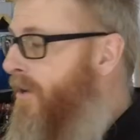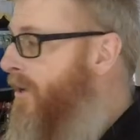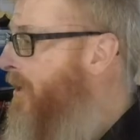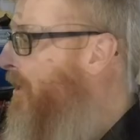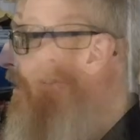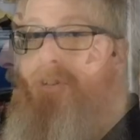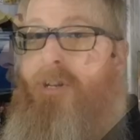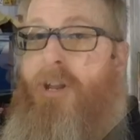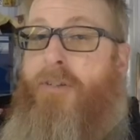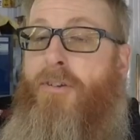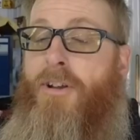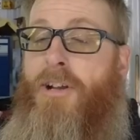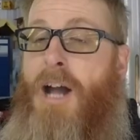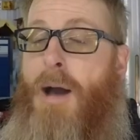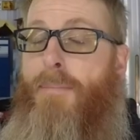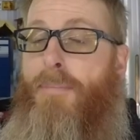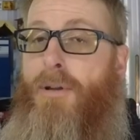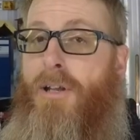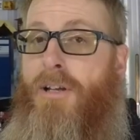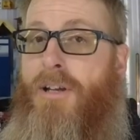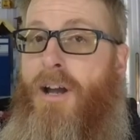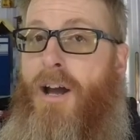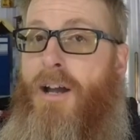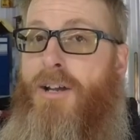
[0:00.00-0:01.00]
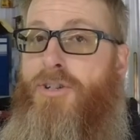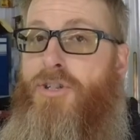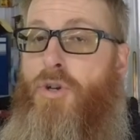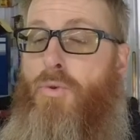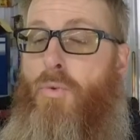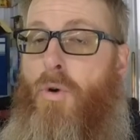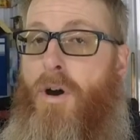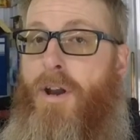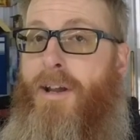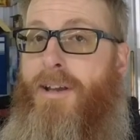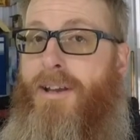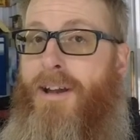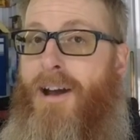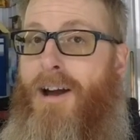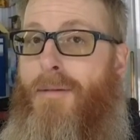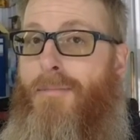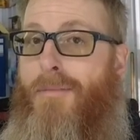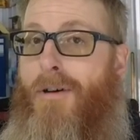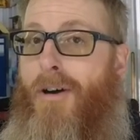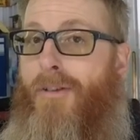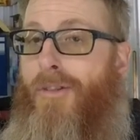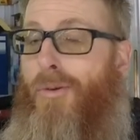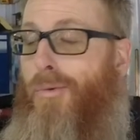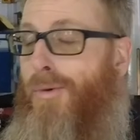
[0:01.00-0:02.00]
There's another couple of guys who want to come
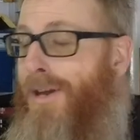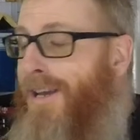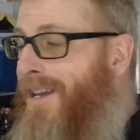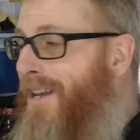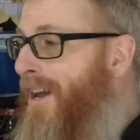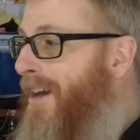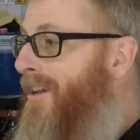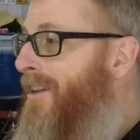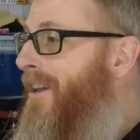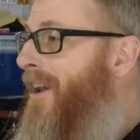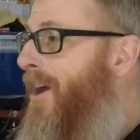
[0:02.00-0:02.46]
on the weekend,